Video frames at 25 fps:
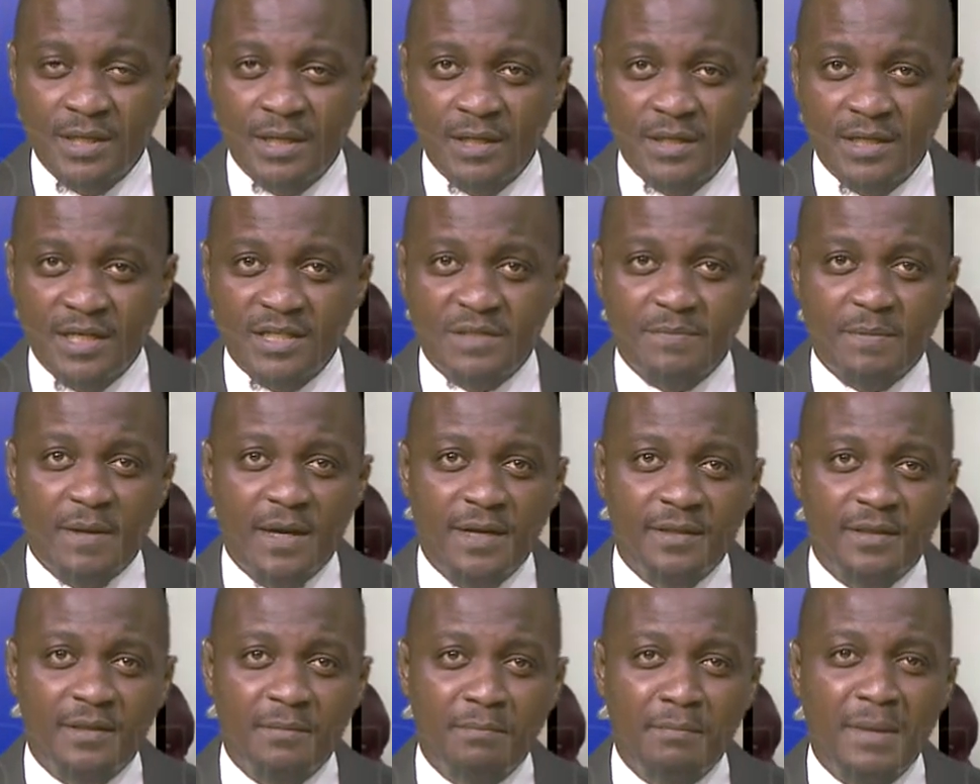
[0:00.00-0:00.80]

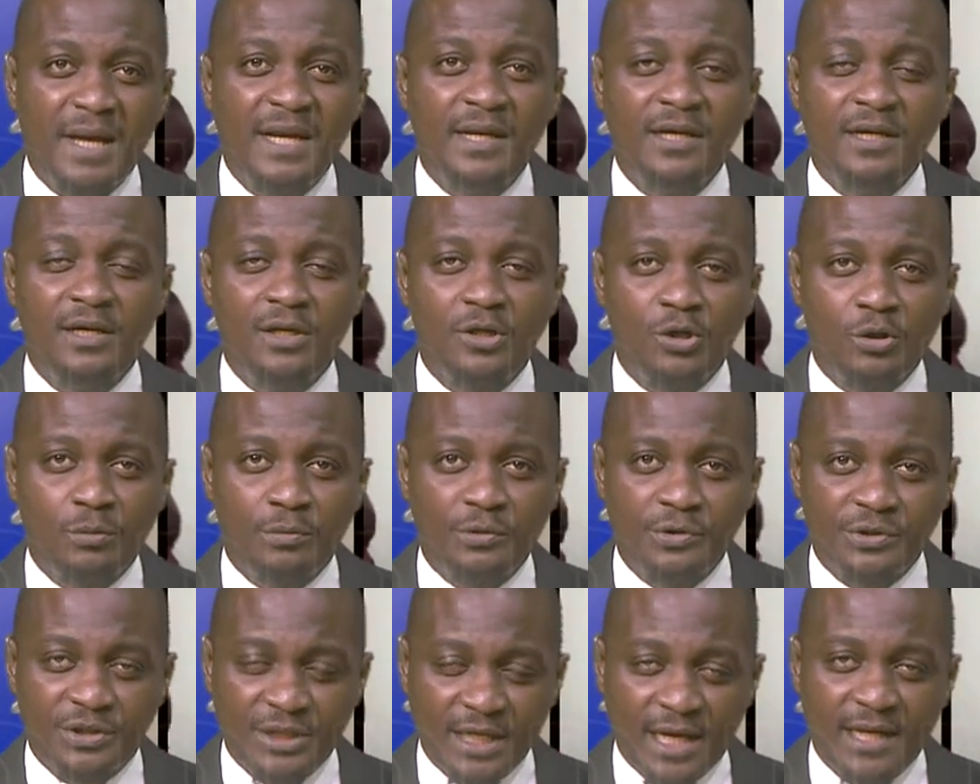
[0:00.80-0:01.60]
despite the many
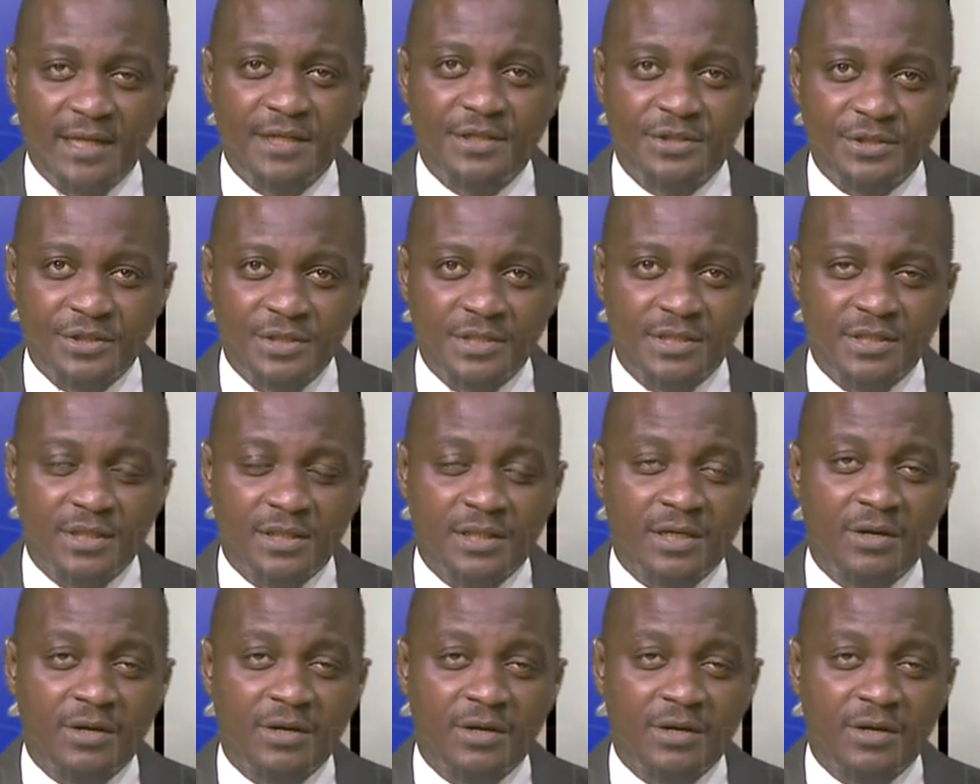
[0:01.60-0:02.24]
global challenges that